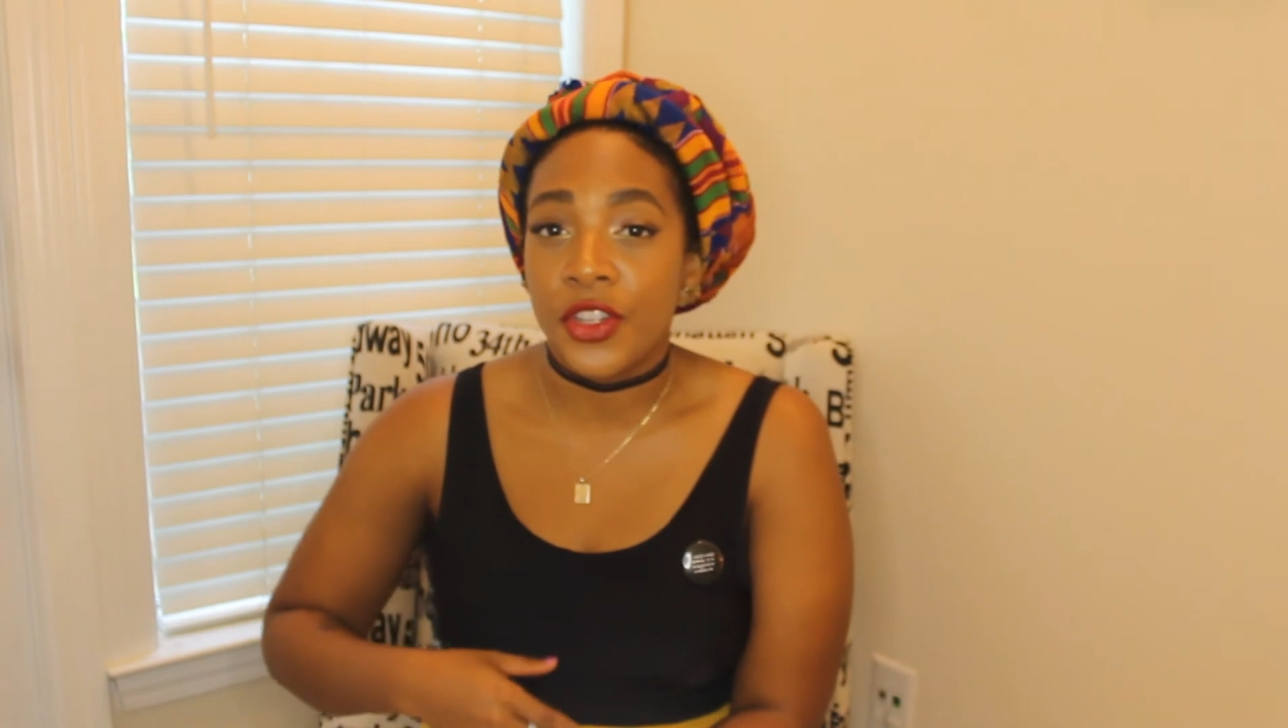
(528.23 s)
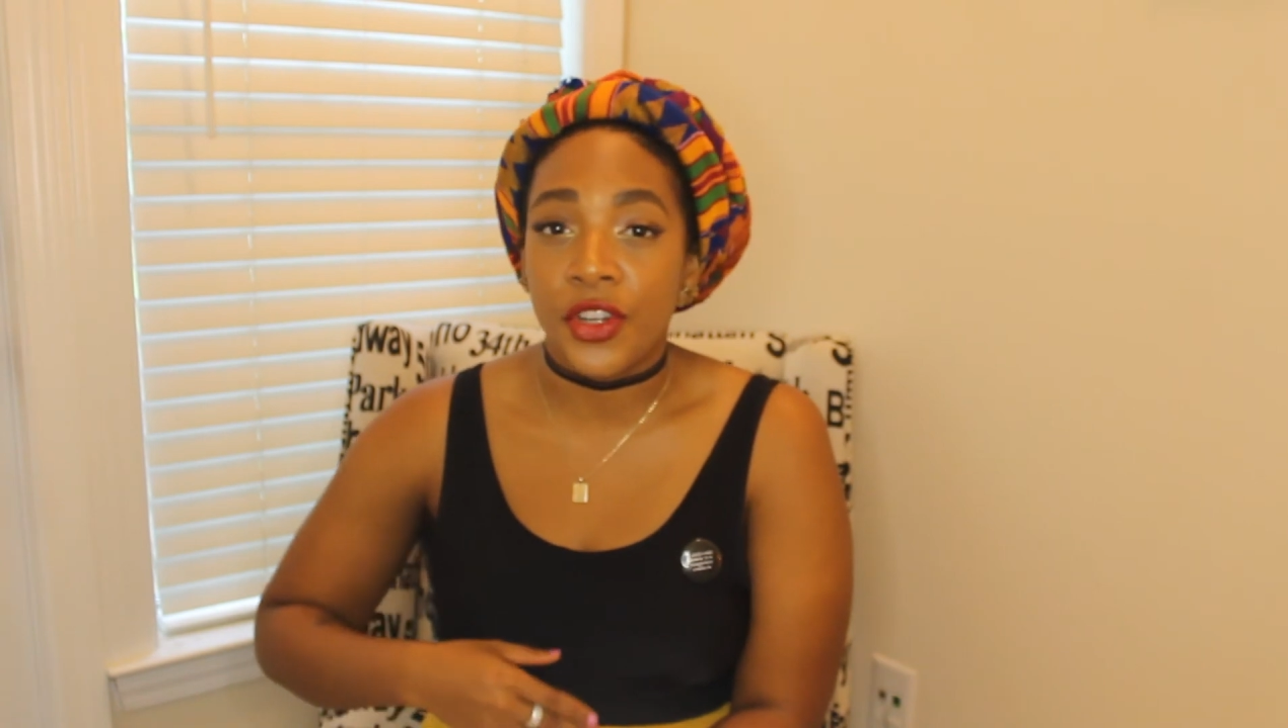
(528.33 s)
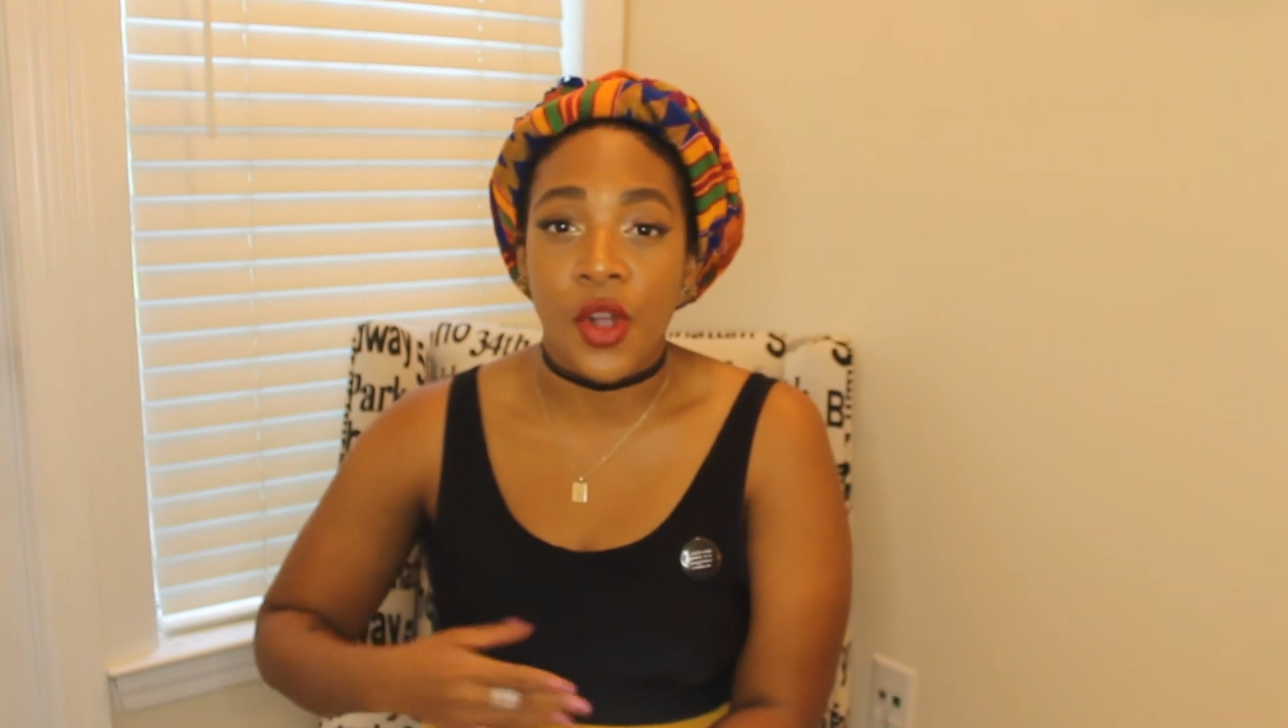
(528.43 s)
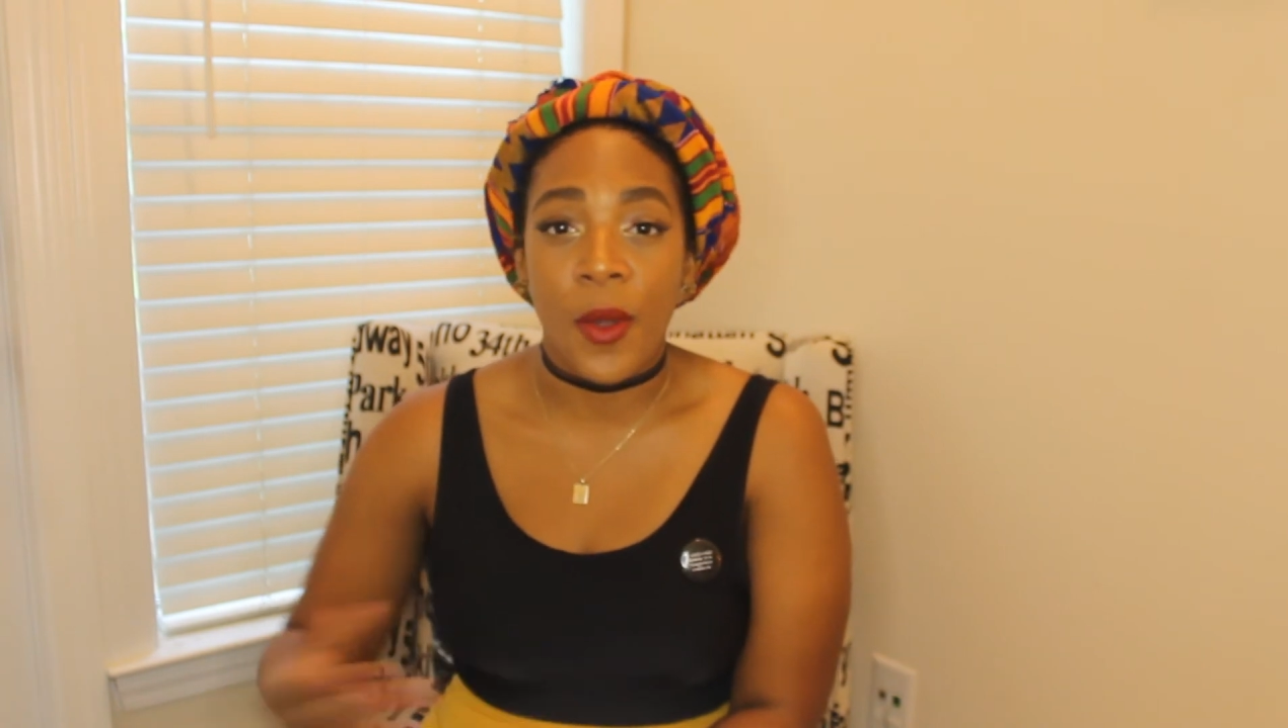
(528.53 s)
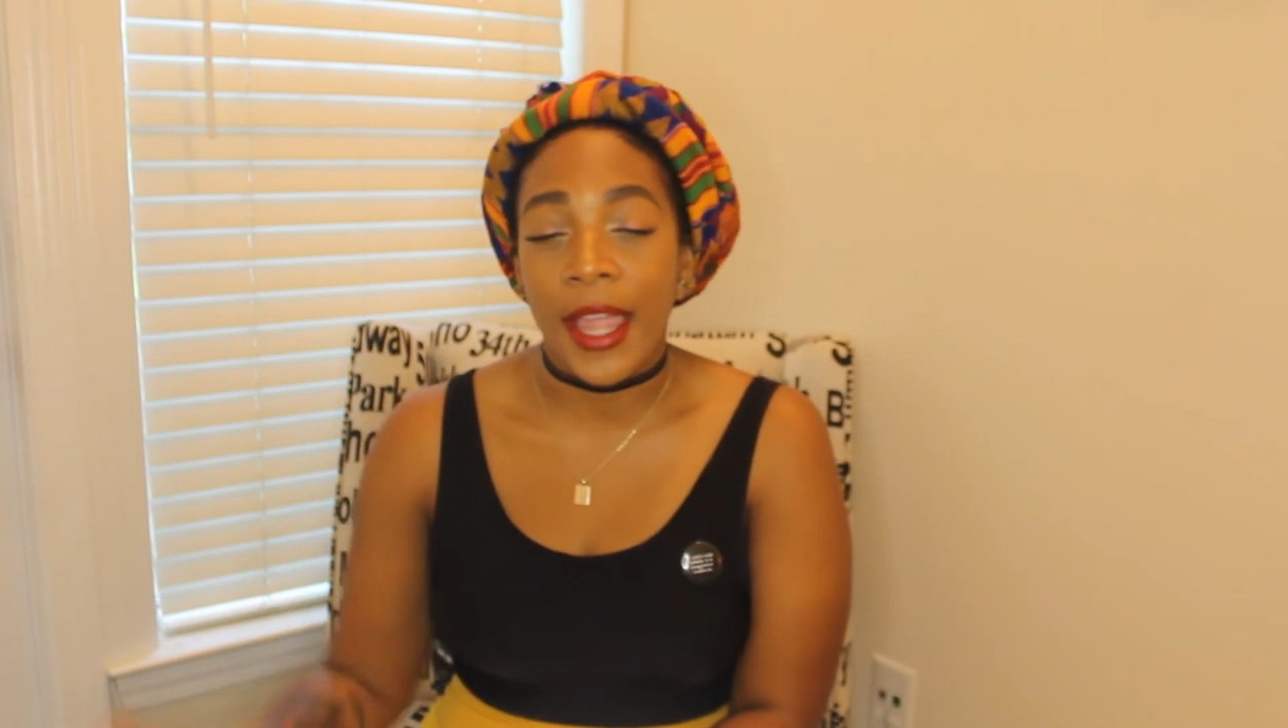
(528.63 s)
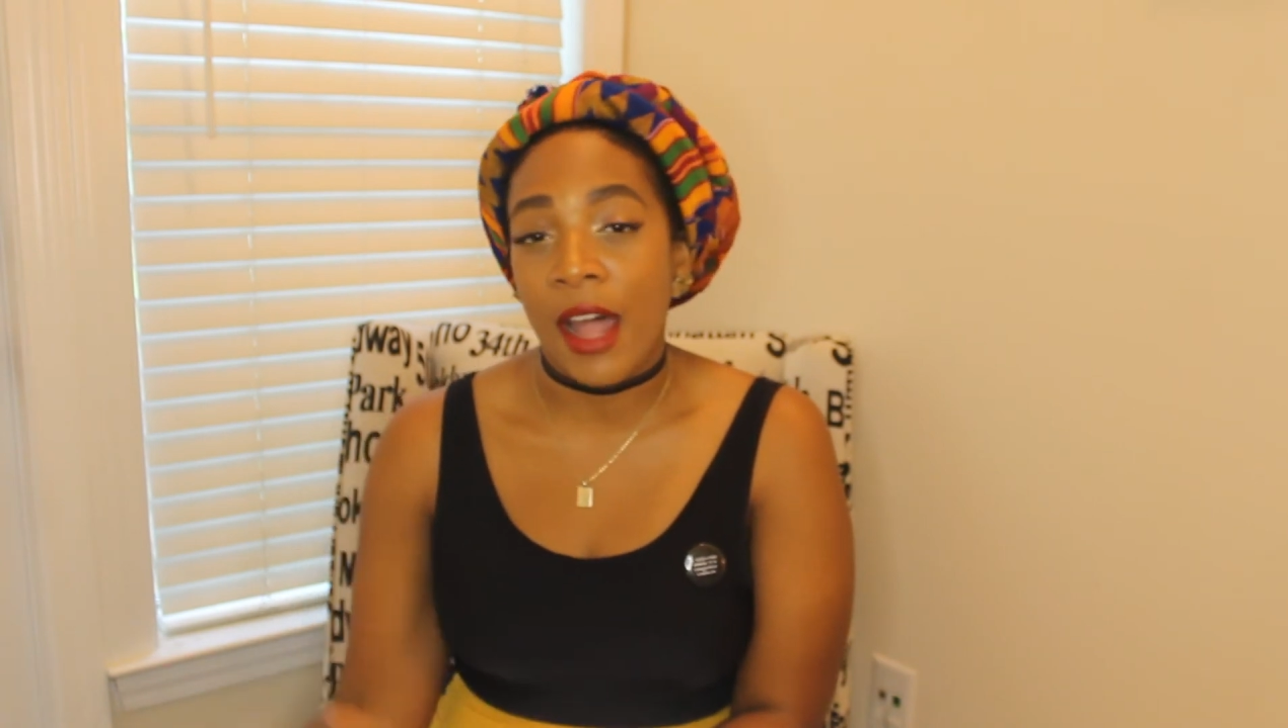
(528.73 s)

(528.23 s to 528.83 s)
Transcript: you're going